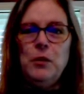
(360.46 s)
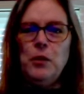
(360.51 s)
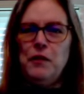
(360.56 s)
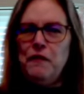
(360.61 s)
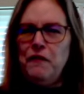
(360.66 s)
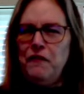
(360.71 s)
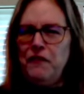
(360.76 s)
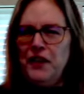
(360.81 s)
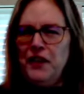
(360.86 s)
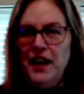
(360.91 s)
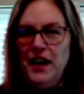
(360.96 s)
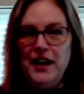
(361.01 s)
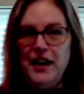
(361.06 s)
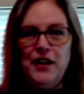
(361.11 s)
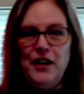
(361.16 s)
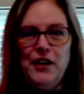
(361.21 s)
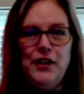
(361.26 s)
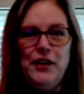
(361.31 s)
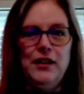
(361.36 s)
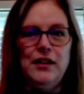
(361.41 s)
fire.
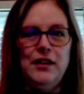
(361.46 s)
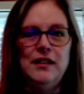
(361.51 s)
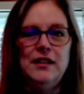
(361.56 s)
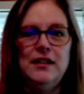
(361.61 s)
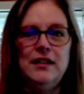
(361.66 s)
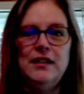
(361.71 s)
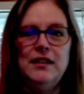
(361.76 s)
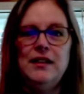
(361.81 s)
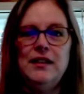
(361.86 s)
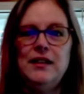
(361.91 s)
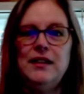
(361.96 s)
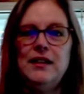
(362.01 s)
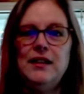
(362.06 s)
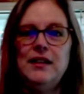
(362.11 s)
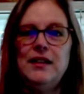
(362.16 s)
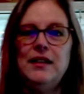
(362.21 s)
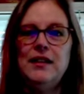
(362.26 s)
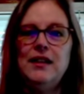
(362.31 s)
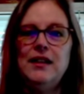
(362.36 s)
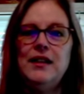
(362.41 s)

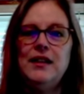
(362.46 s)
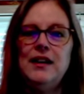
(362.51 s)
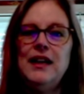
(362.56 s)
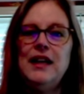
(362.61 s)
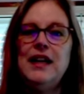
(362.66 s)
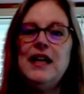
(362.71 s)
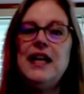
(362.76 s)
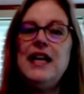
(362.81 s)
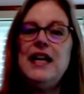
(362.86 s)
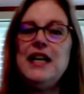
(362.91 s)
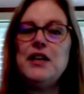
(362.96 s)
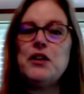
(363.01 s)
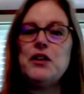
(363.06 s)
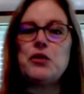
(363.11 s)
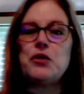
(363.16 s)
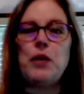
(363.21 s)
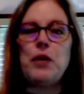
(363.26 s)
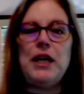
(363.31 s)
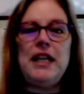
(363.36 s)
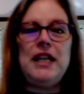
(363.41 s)
He is
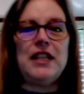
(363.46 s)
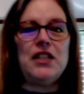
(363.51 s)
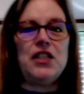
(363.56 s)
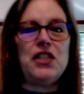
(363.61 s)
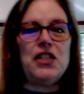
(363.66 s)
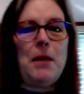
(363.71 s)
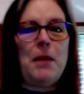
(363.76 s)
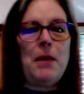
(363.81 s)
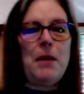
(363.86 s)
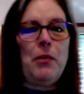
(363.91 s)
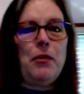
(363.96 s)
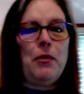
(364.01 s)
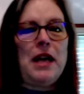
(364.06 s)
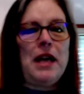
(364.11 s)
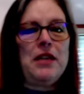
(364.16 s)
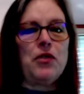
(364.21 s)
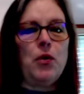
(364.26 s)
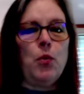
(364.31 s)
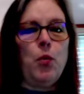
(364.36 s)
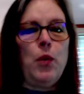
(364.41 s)
ready to separate
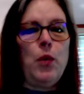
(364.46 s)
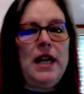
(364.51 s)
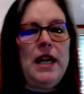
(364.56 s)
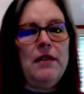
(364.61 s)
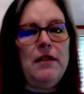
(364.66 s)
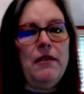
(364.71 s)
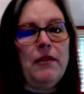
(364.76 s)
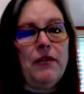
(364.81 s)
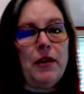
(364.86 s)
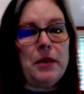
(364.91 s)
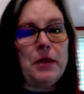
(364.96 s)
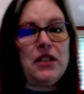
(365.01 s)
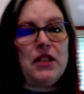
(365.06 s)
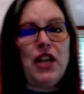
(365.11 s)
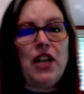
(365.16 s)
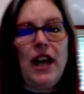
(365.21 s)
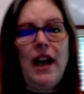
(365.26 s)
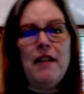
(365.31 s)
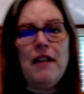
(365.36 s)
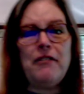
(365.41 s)
the wheat from the
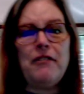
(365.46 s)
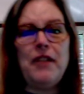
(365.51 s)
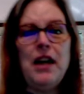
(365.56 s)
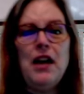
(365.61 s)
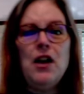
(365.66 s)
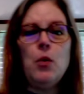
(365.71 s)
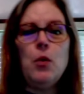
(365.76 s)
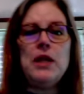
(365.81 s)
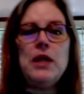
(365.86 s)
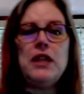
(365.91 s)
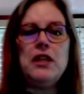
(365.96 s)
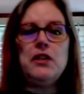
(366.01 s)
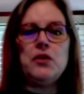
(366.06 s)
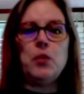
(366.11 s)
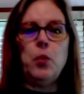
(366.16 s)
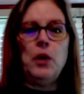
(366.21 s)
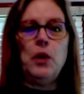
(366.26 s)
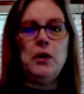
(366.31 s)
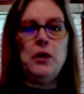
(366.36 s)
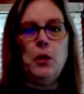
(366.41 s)
chaff with his
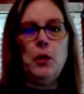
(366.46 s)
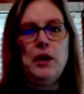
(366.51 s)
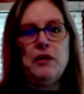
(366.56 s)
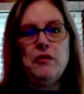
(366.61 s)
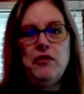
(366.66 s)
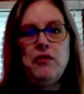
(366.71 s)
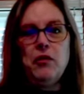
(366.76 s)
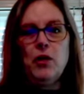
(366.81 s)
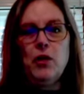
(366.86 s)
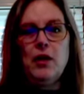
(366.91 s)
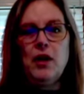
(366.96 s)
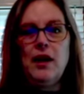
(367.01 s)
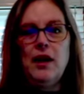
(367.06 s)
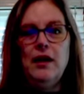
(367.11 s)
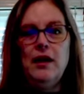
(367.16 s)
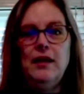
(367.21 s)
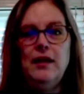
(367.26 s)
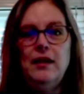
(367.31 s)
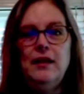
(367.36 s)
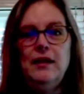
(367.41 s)
winnowing fork.
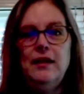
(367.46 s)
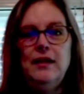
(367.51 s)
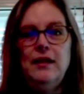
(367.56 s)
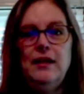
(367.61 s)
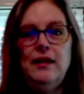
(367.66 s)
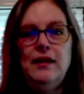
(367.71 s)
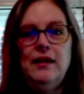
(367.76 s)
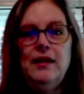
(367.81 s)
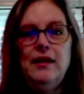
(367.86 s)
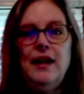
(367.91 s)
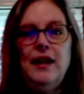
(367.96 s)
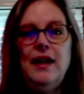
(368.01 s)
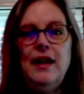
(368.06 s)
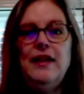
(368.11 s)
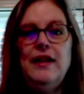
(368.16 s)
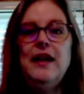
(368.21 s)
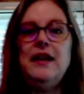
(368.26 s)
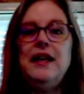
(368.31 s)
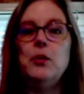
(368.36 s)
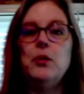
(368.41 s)
Then
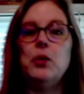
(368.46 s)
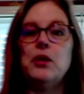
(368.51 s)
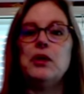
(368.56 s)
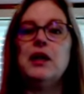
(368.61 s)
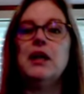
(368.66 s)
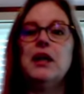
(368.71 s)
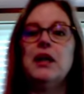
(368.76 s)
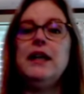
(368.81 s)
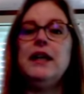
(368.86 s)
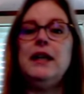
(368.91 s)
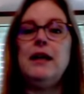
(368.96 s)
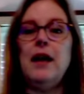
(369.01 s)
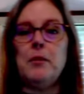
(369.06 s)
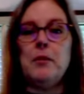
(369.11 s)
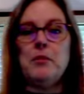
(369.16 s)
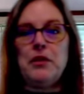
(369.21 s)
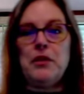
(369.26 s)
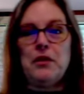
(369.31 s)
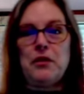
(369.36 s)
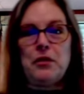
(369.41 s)
he will clean up
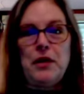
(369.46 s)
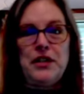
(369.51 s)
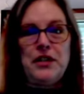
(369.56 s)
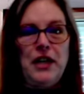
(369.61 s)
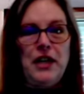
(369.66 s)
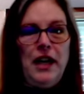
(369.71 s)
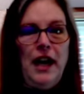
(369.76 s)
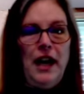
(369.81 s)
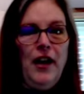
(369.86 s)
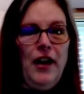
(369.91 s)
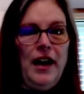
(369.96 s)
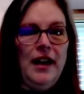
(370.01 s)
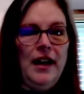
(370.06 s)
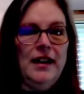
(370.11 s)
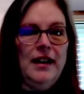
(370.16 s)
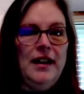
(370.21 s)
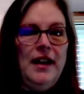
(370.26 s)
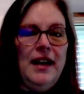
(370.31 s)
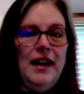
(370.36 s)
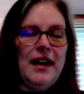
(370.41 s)
the threshing area,
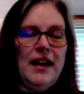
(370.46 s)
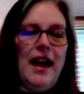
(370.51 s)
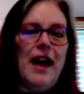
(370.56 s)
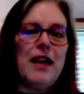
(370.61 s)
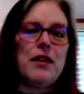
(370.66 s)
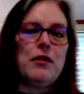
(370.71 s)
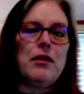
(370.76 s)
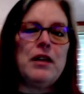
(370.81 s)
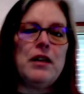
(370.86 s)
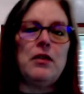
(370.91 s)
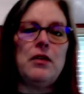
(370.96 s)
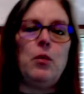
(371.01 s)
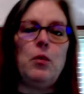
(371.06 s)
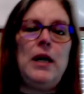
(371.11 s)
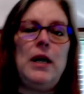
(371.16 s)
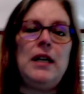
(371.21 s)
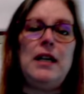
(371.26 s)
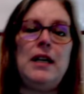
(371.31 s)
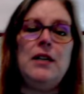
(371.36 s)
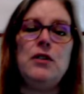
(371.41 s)
gathering the wheat
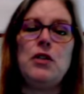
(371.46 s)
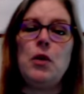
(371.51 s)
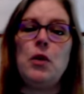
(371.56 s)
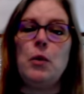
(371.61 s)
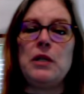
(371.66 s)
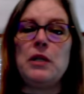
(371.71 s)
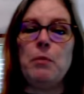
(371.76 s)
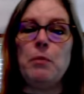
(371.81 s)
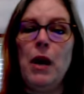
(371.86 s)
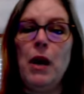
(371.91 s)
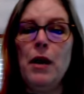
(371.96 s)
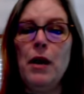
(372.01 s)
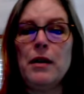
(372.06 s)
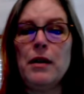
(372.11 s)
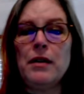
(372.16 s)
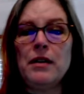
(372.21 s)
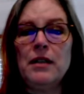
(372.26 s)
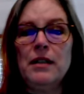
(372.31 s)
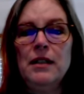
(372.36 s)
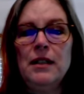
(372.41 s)
into his barn,
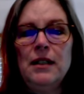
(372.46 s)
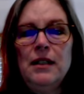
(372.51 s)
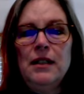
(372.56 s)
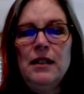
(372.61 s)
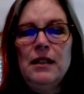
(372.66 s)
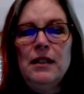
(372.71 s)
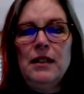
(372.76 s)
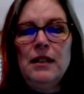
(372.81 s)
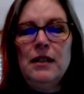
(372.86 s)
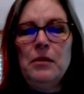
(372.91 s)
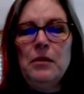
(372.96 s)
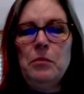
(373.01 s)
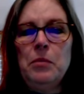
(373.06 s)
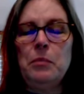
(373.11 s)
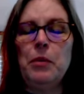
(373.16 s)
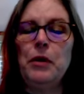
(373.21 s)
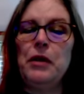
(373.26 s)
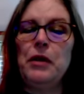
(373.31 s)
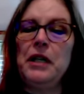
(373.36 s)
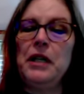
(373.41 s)
but
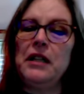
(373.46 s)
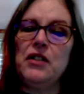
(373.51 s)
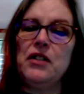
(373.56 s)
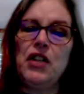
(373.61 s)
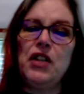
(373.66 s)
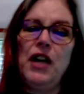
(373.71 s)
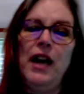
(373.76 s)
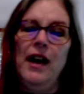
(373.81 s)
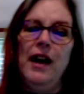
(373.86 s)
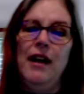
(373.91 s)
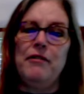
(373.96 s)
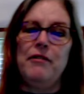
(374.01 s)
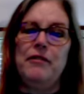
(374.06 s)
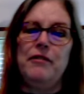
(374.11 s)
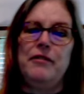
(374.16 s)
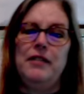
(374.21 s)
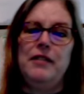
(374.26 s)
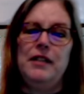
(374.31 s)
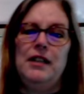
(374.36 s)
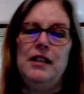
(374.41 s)
burning the chaff
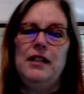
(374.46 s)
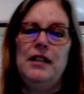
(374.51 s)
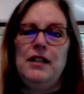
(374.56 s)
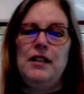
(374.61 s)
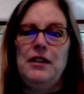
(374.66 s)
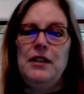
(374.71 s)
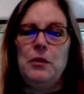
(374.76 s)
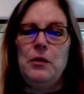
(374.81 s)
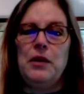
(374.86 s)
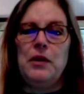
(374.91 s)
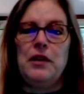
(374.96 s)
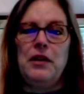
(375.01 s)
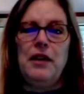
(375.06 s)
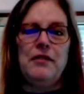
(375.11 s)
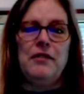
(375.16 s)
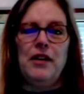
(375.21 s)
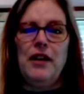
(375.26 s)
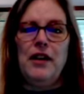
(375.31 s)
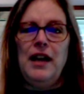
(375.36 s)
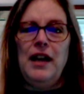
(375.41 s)
with
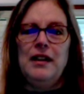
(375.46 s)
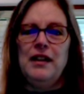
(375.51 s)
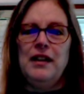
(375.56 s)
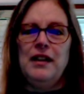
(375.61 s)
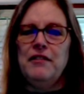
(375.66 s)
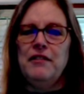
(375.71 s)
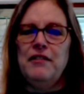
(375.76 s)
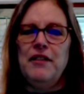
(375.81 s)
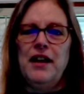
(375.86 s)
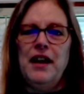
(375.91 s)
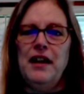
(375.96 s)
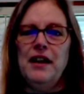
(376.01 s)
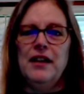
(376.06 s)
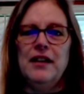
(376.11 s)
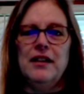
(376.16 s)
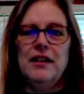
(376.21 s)
never ending fire.